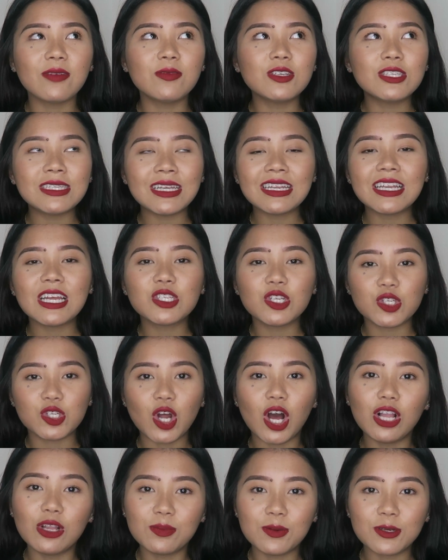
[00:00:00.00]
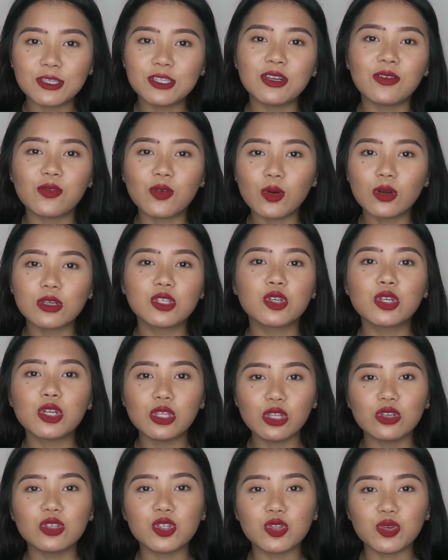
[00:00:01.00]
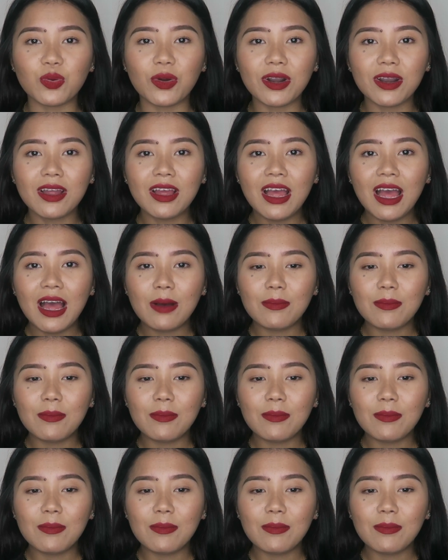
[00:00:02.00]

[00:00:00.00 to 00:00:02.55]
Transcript: if you stand next to a taller person, of course you're gonna look short.